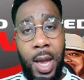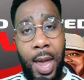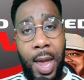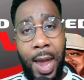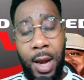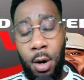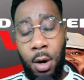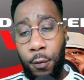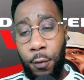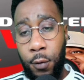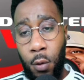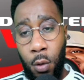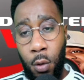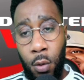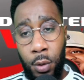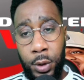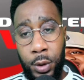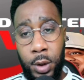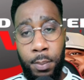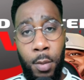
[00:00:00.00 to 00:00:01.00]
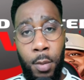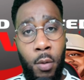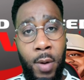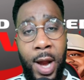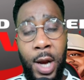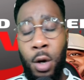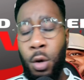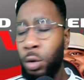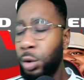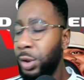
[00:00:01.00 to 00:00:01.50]
and, of course,
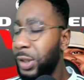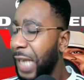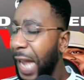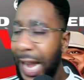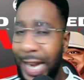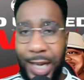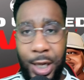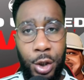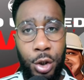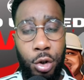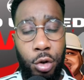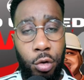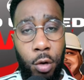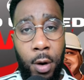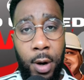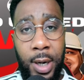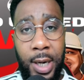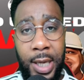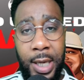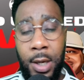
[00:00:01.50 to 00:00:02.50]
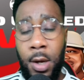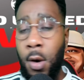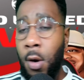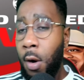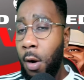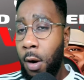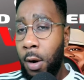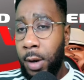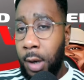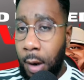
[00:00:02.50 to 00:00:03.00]
Moreno attacking strongly
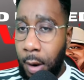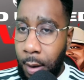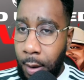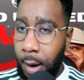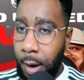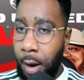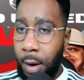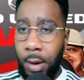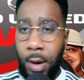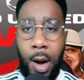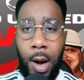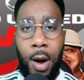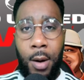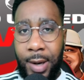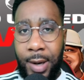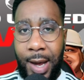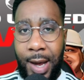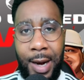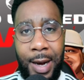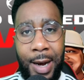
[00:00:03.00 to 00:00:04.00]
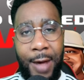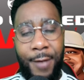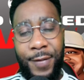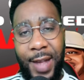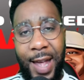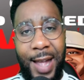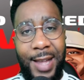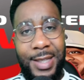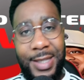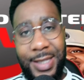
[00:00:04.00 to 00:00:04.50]
on their
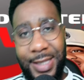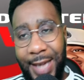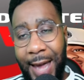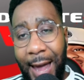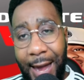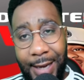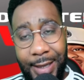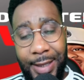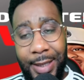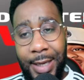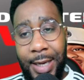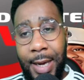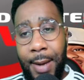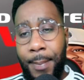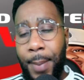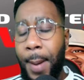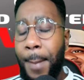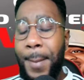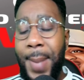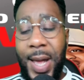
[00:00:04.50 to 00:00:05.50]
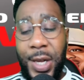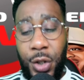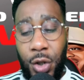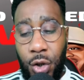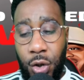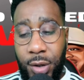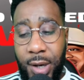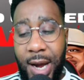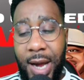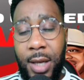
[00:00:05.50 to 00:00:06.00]
left-hand side. But
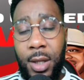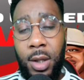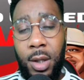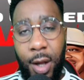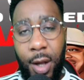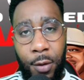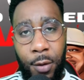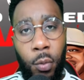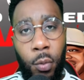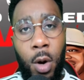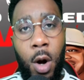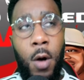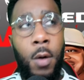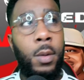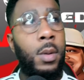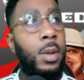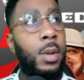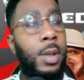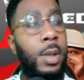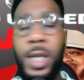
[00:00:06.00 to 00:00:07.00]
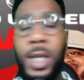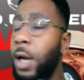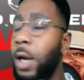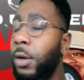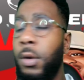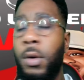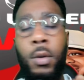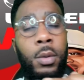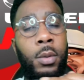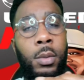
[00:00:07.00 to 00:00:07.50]
Manchester United did well.
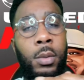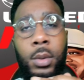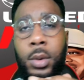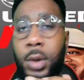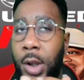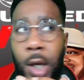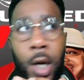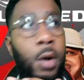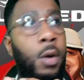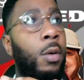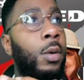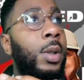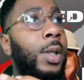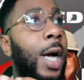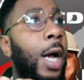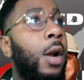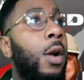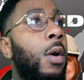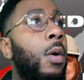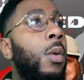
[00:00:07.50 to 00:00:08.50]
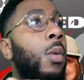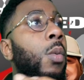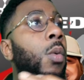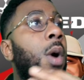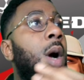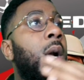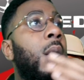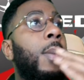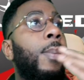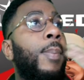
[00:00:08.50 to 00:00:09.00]
Diogo Dalot,
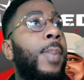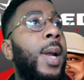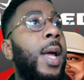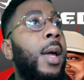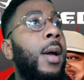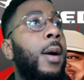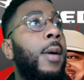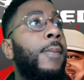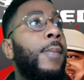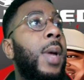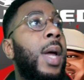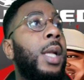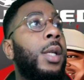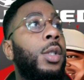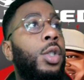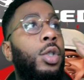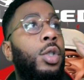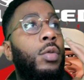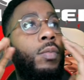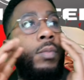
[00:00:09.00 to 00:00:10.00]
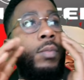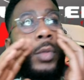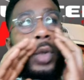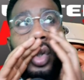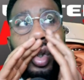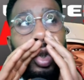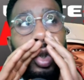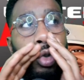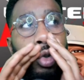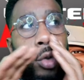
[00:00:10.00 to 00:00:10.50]
what a player, man.
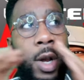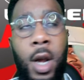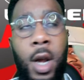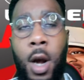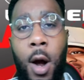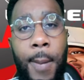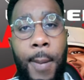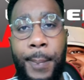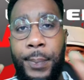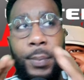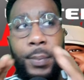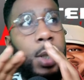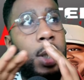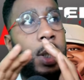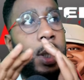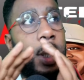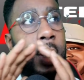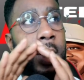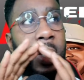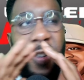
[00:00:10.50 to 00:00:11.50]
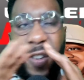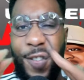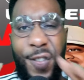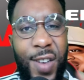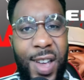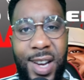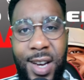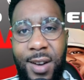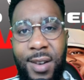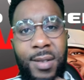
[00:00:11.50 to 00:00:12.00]
Straight up.
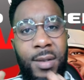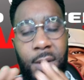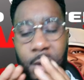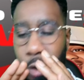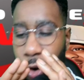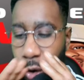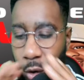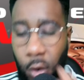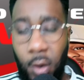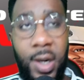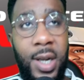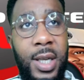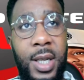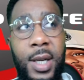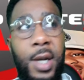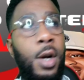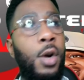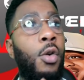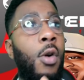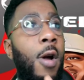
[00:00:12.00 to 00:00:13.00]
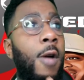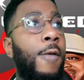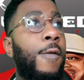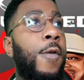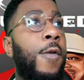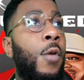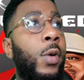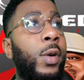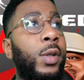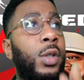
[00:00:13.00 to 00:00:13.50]
Defended solid. Going
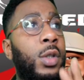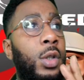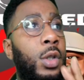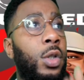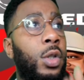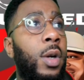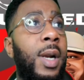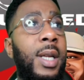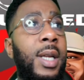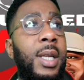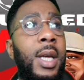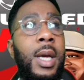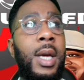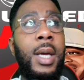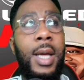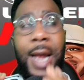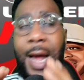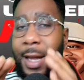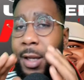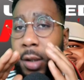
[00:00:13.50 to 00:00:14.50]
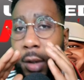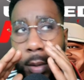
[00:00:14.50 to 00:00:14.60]
forward solid. Like,